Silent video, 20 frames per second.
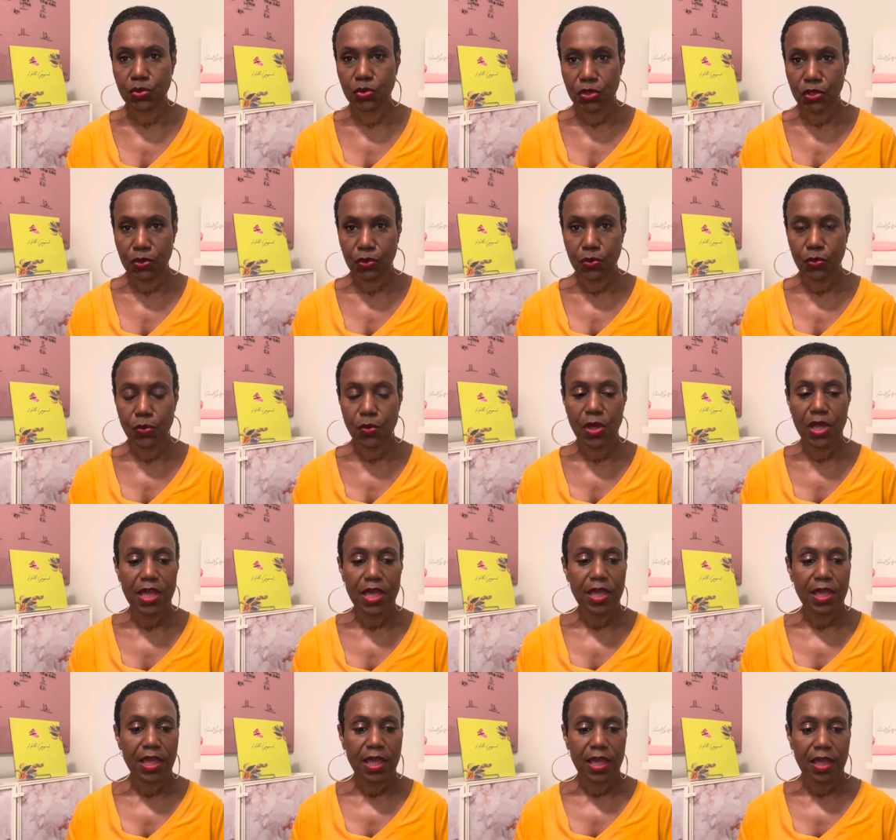do.
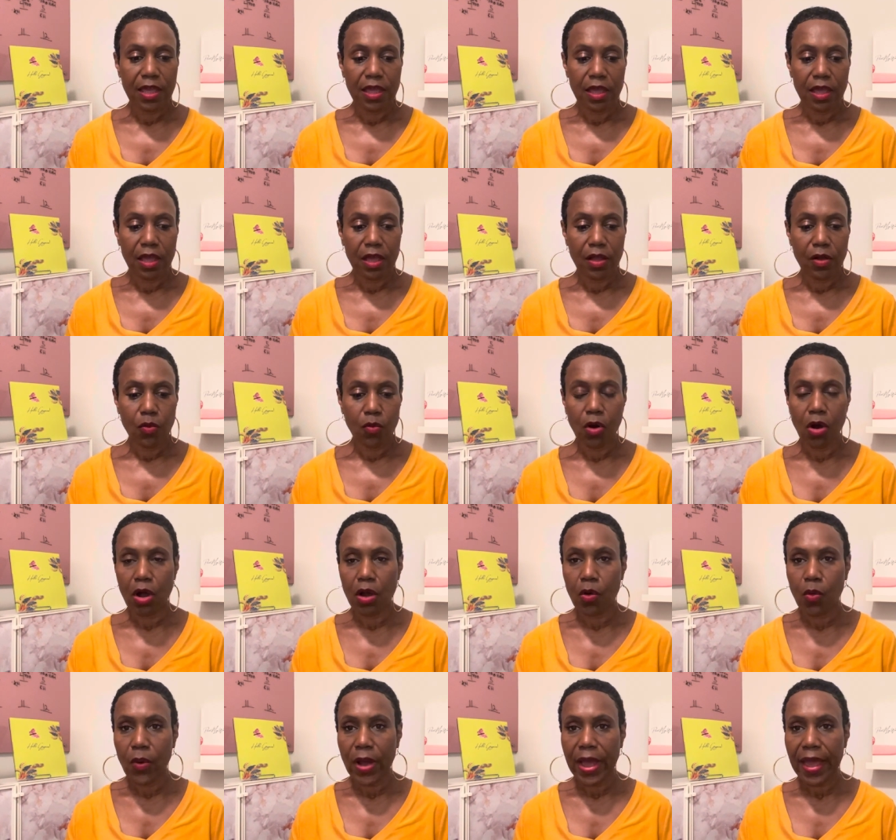Walk
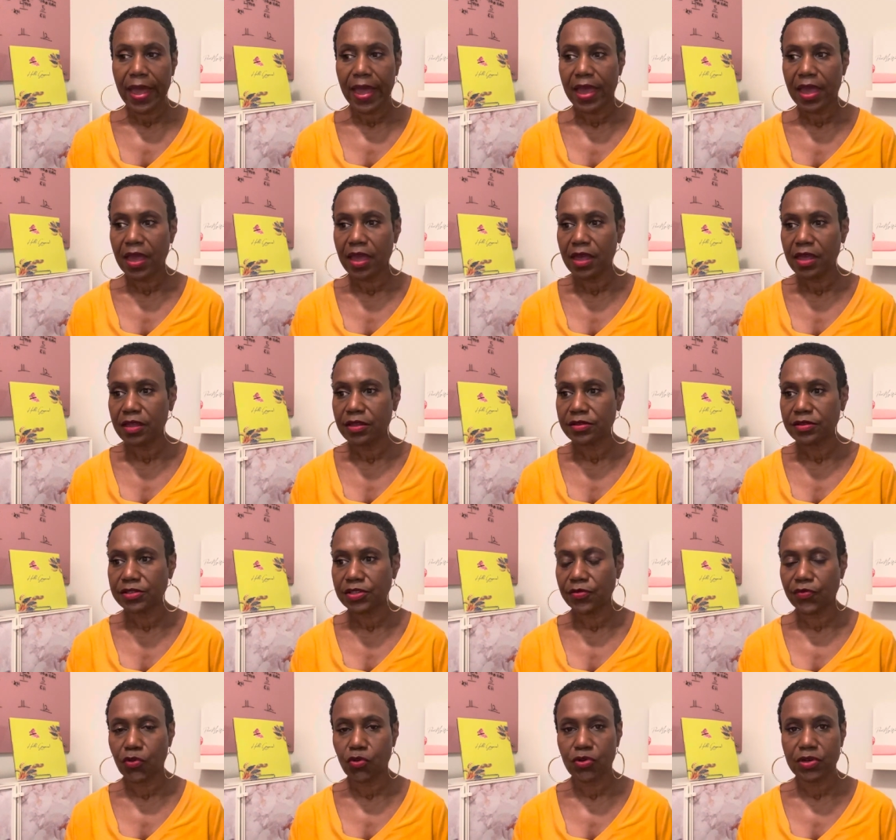away,
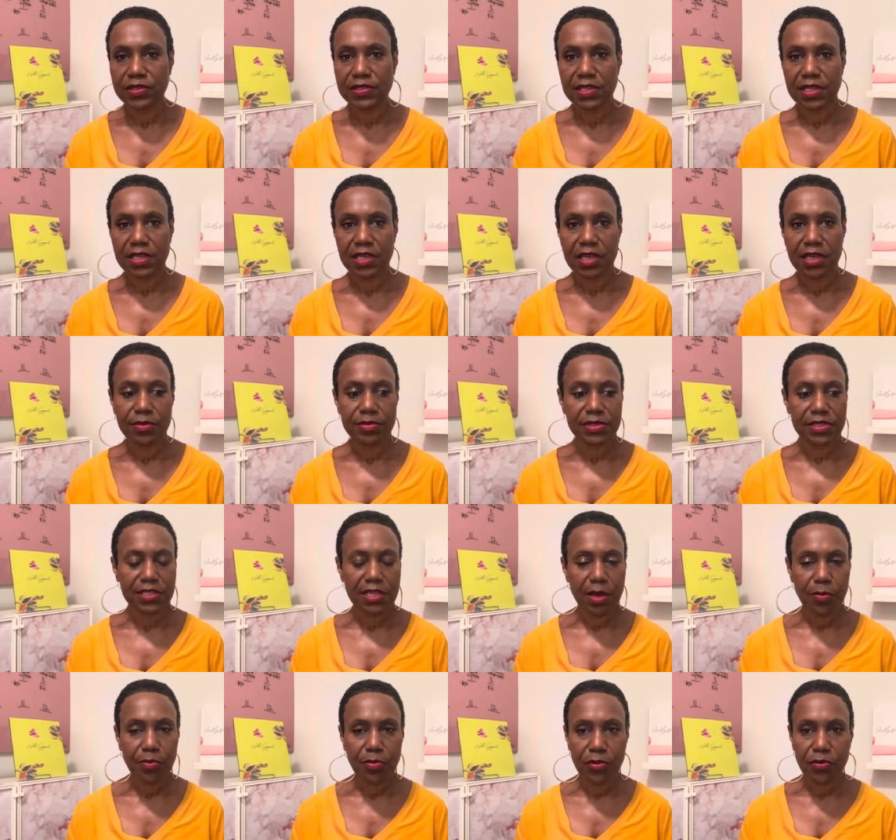divorce him,
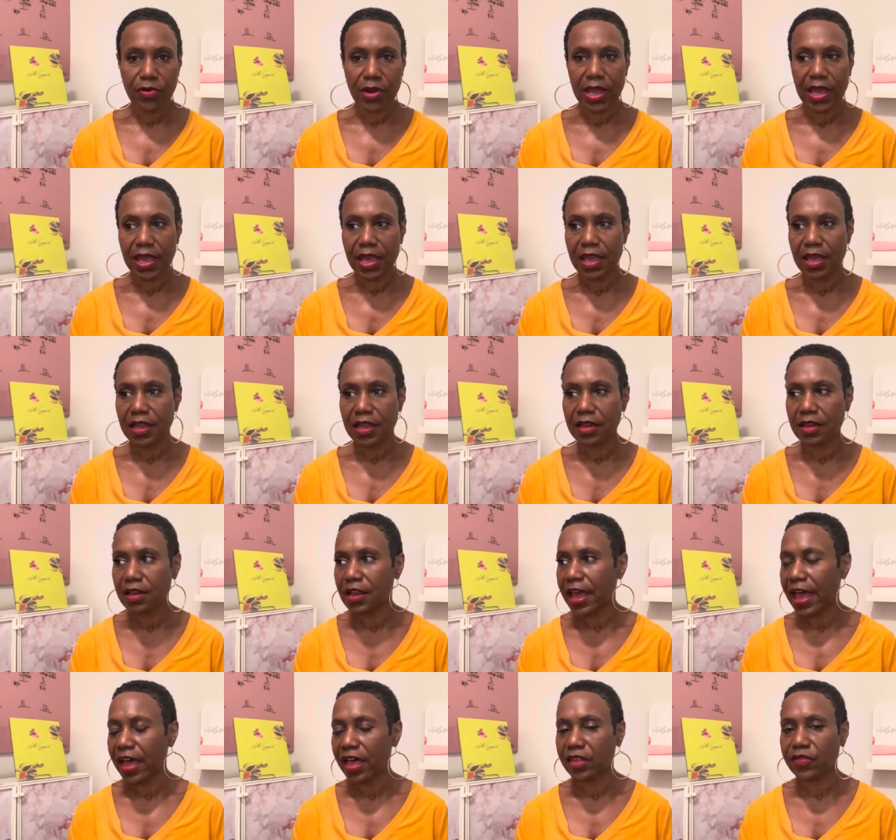separate,
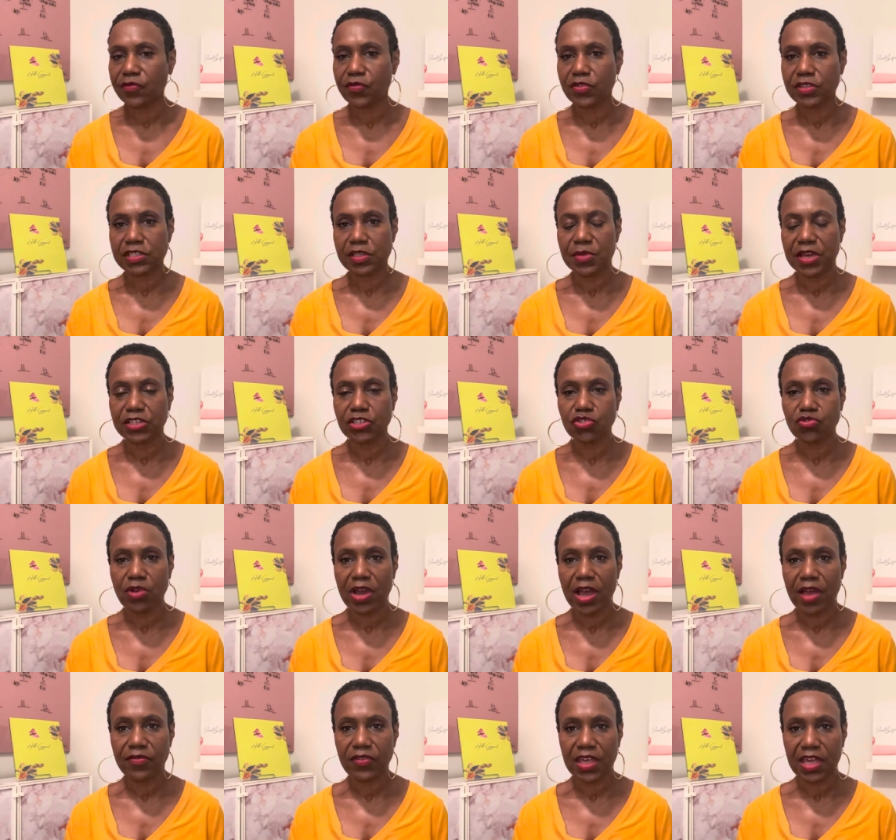ask for some
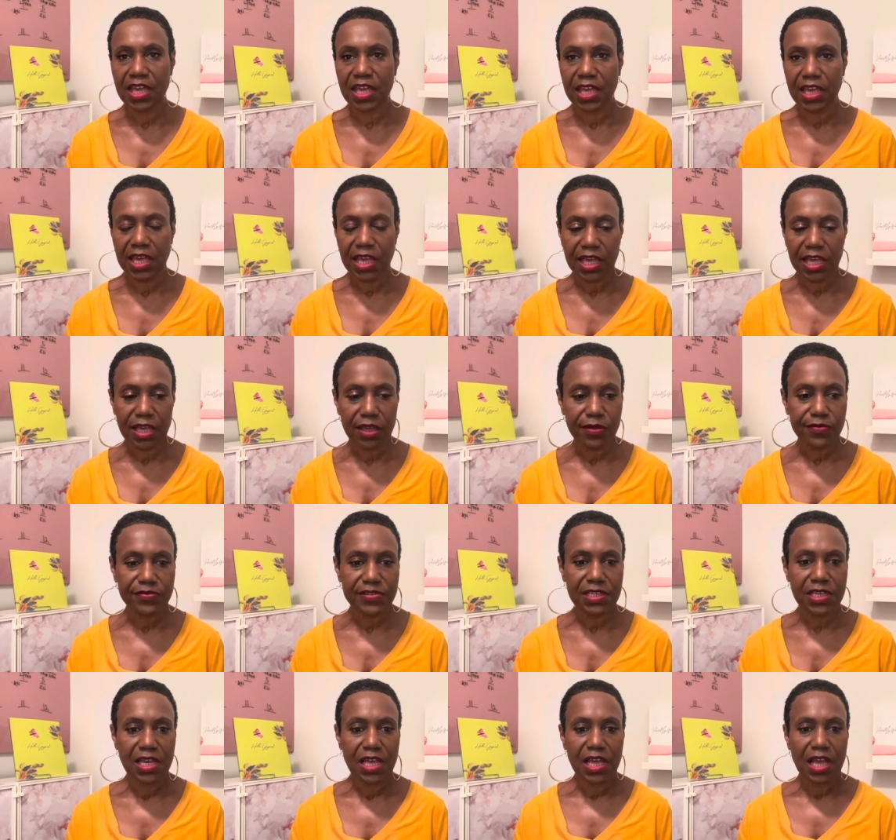extravagant
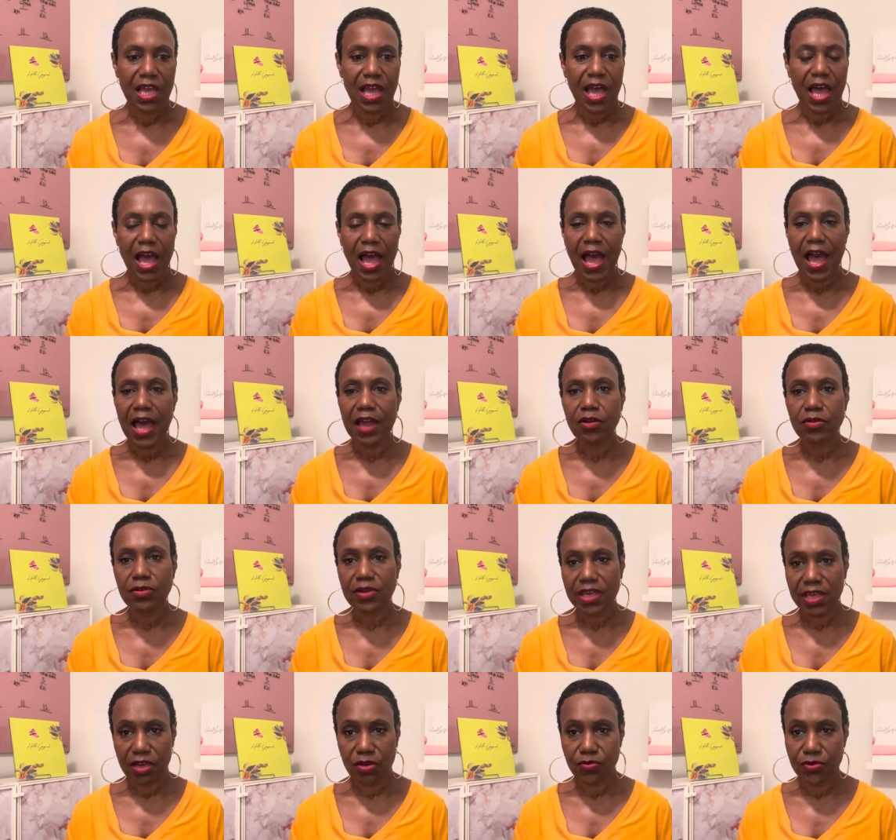gift. I don't
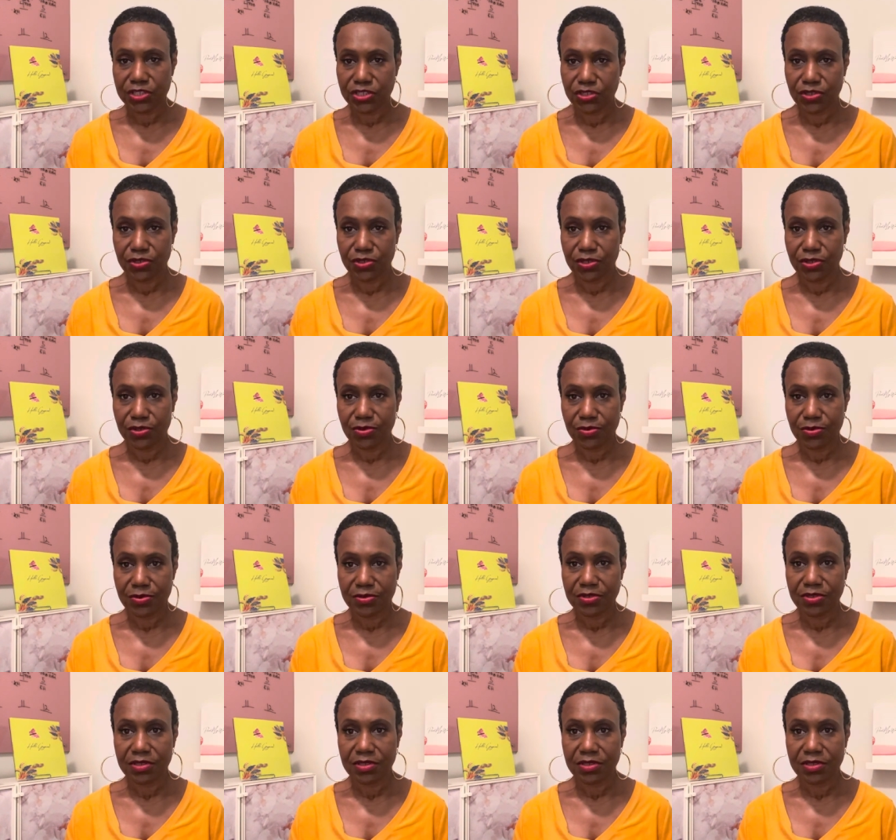care what you do.